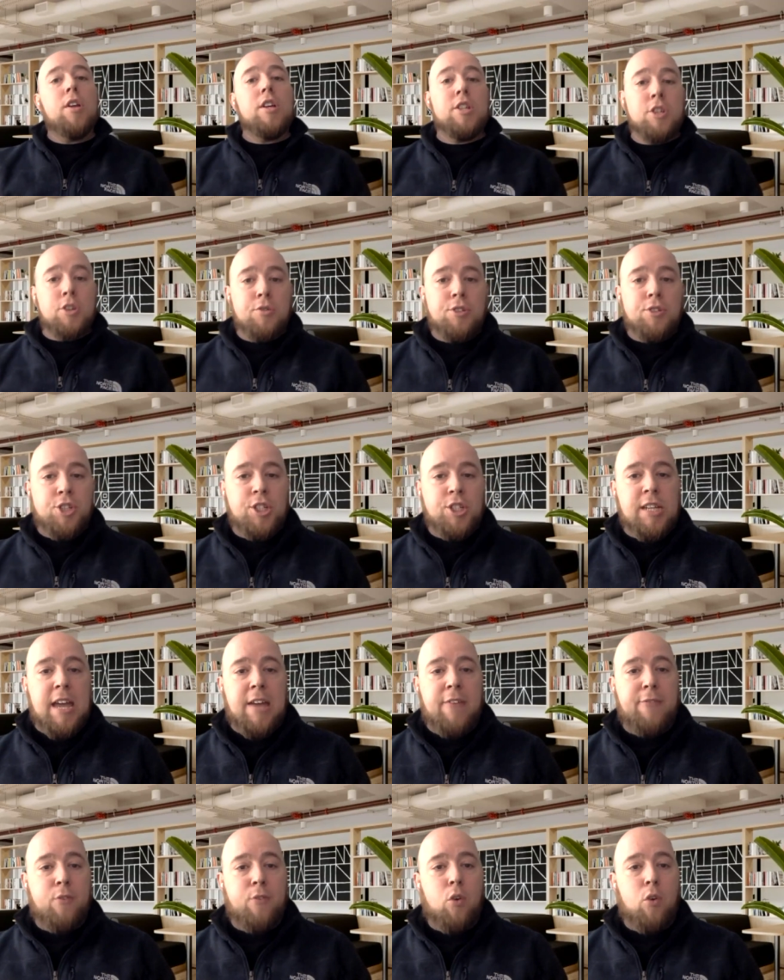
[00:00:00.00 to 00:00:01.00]
when you go to
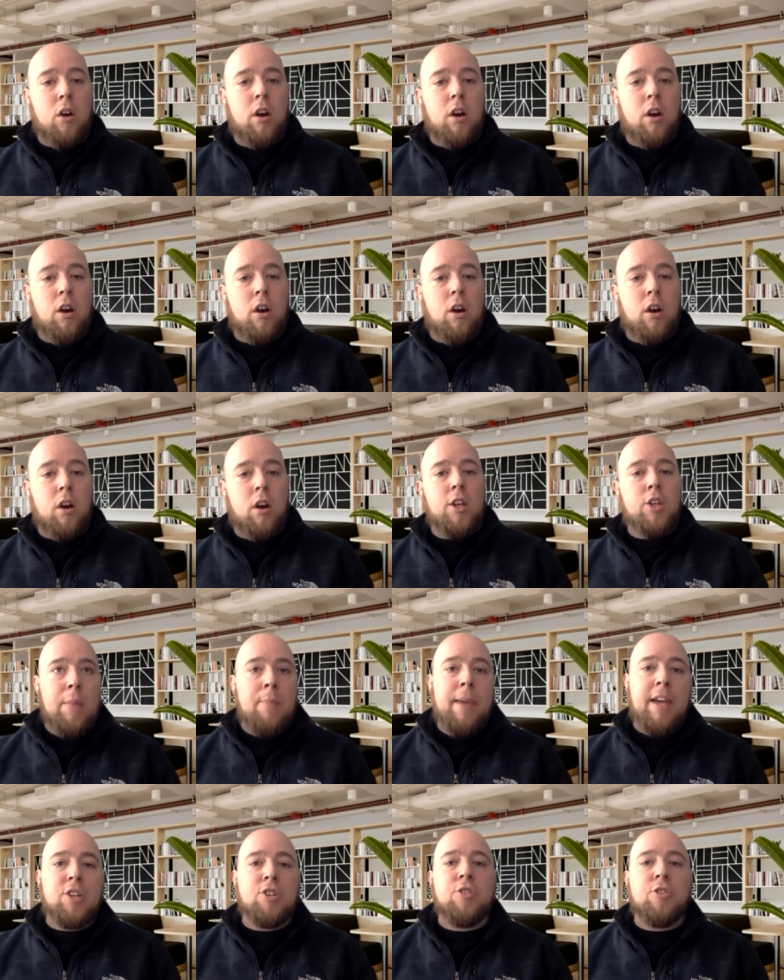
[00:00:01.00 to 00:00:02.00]
use
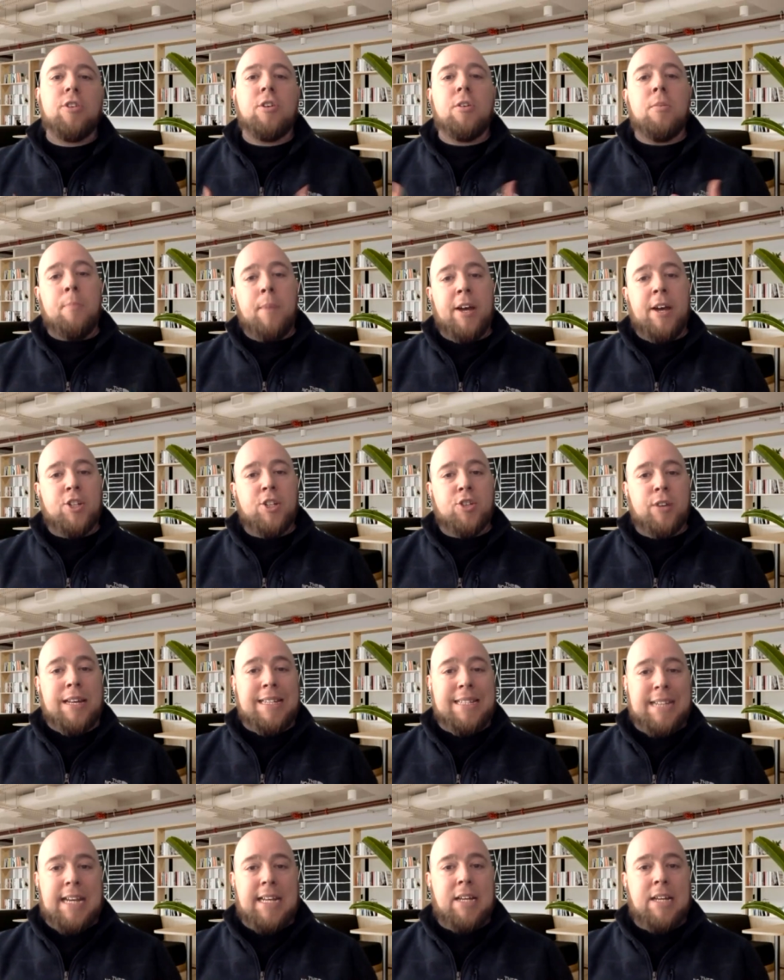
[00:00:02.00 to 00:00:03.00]
GA4, you want to make
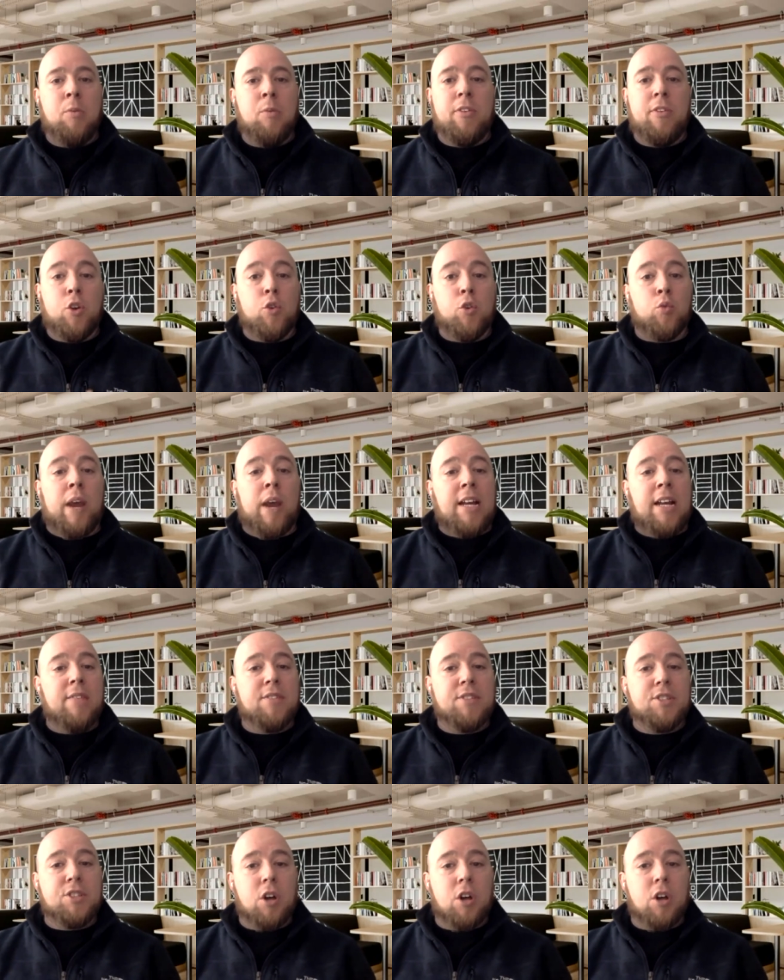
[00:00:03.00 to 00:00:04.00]
sure you're measuring data
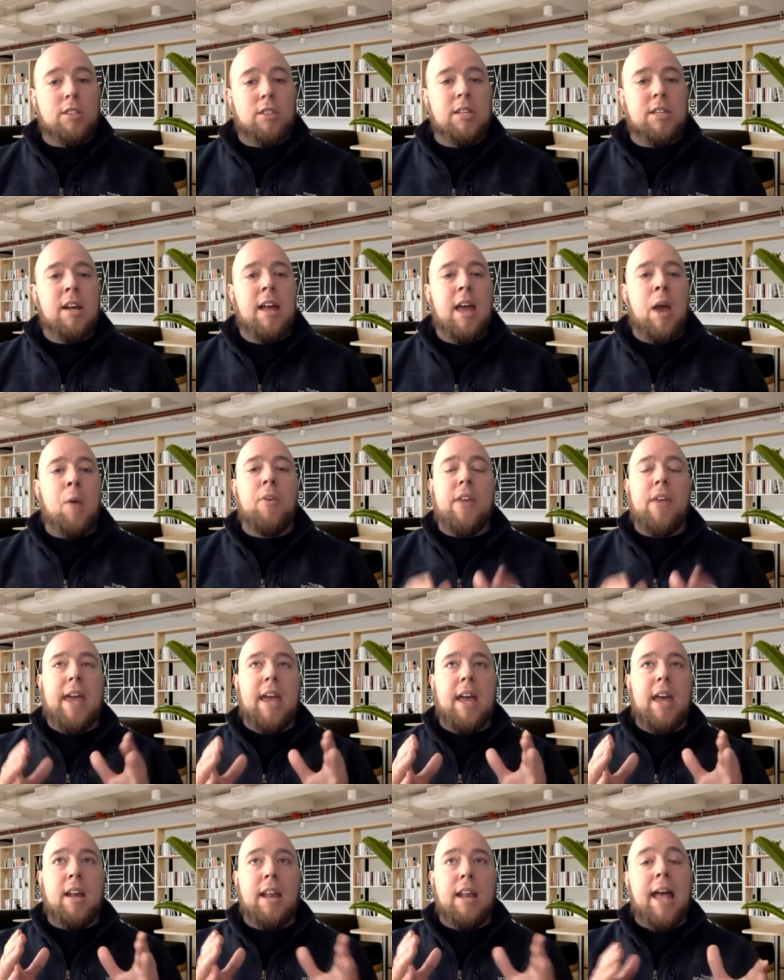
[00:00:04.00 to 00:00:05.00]
with a grain of
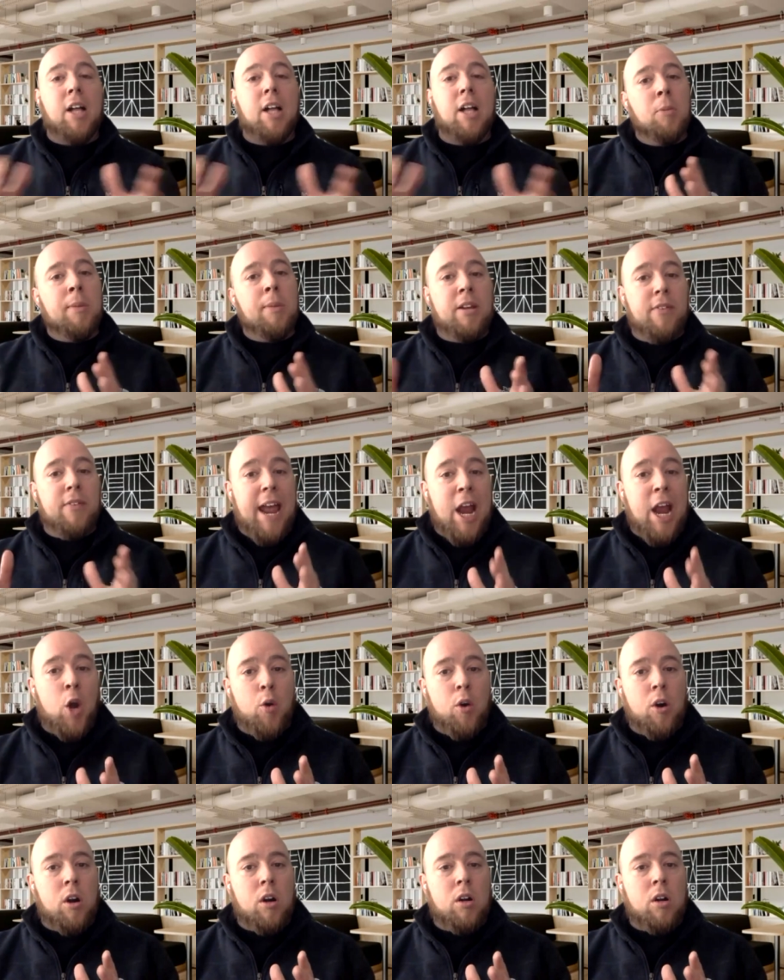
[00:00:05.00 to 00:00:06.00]
salt, with an
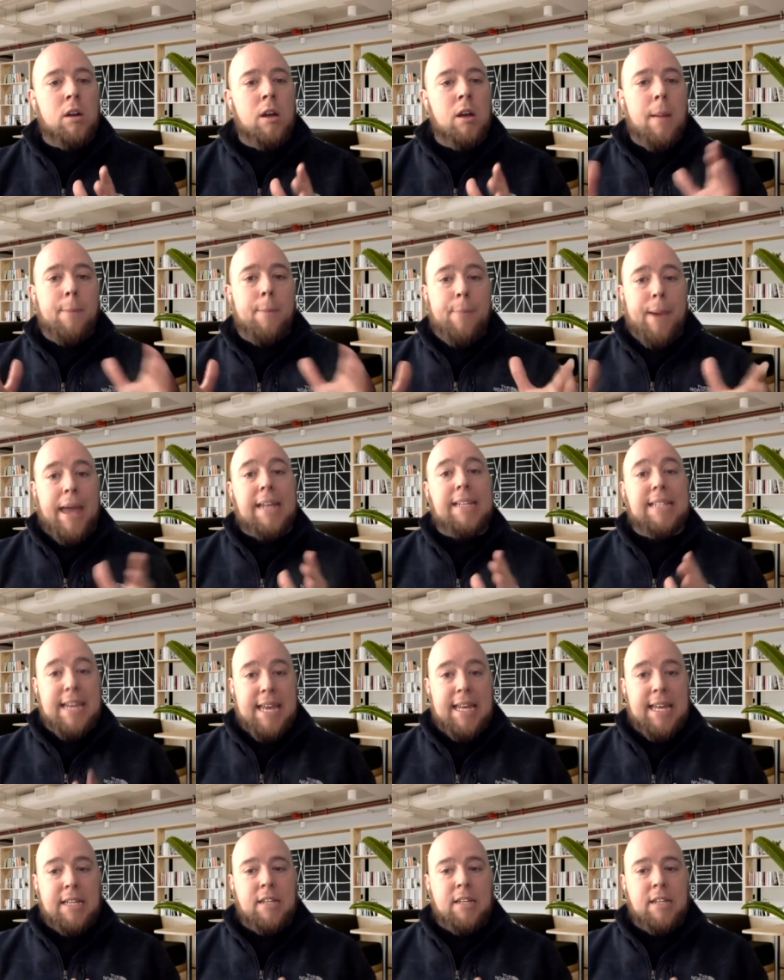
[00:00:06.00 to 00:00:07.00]
element of error
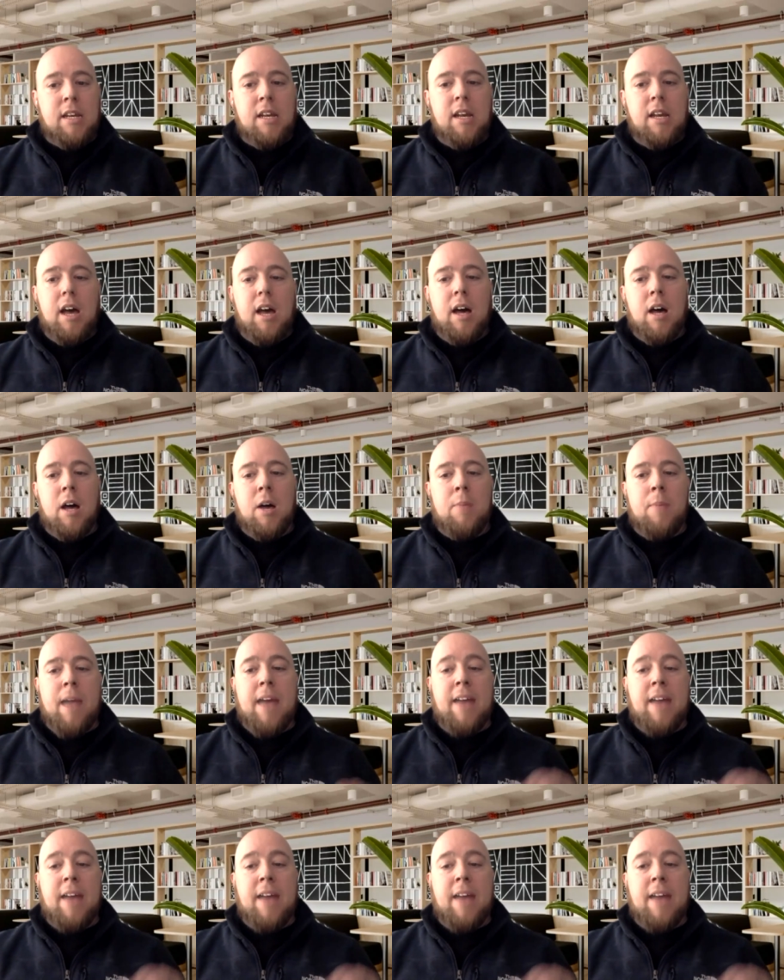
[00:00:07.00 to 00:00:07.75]
baked in.